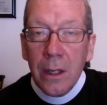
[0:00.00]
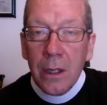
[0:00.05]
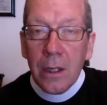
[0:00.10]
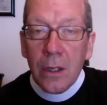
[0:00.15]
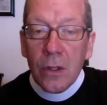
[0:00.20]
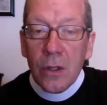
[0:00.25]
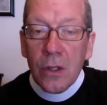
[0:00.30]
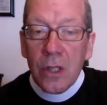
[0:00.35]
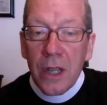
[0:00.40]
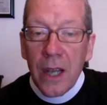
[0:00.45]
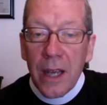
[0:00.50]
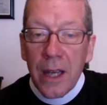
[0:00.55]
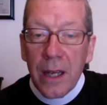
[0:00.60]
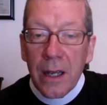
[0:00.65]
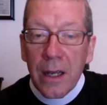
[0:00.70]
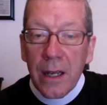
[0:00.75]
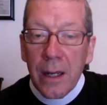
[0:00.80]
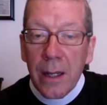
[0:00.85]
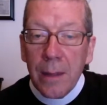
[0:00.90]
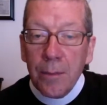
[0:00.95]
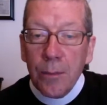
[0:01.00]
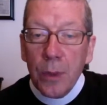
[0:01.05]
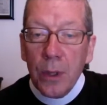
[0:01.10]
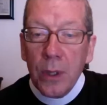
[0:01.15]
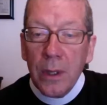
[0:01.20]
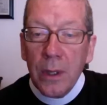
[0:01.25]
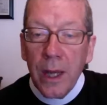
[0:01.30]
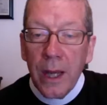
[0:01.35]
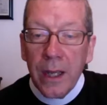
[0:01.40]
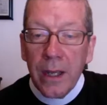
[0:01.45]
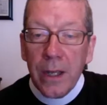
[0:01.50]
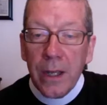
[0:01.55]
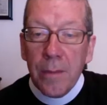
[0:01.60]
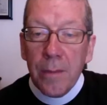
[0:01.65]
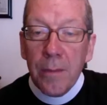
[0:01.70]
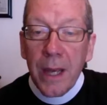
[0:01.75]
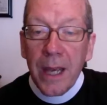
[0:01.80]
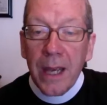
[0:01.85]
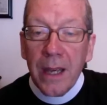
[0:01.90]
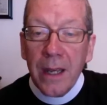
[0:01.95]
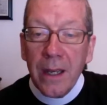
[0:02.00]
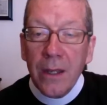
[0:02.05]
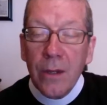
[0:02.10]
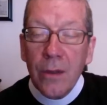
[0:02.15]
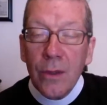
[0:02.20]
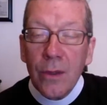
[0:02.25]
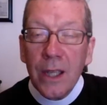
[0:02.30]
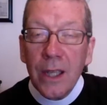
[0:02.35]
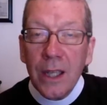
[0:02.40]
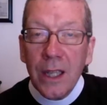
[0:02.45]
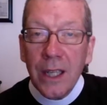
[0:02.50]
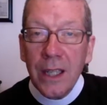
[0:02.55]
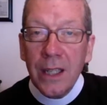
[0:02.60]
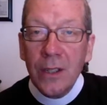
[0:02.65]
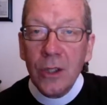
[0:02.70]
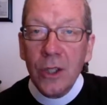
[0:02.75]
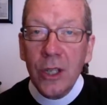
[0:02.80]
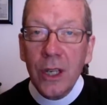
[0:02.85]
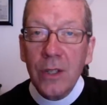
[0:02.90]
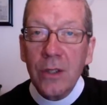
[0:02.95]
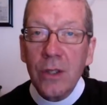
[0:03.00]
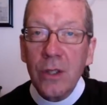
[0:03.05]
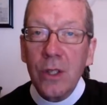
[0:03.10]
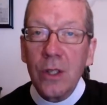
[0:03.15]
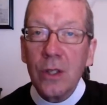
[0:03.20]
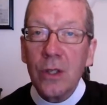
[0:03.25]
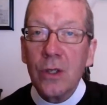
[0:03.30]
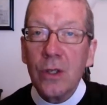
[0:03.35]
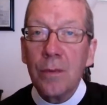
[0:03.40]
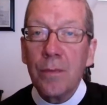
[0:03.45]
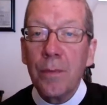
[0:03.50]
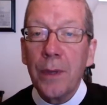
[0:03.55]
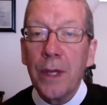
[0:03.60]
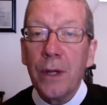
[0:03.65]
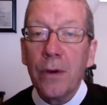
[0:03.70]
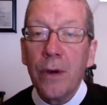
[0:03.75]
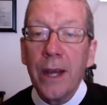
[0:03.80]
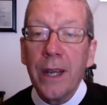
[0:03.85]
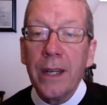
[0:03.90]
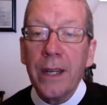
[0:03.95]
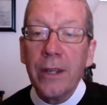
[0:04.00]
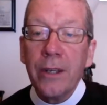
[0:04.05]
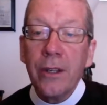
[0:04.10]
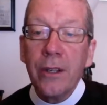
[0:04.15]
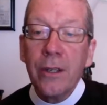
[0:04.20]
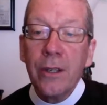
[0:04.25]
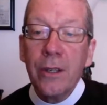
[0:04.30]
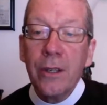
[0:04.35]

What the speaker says: to stand up and demand that injustice be righted.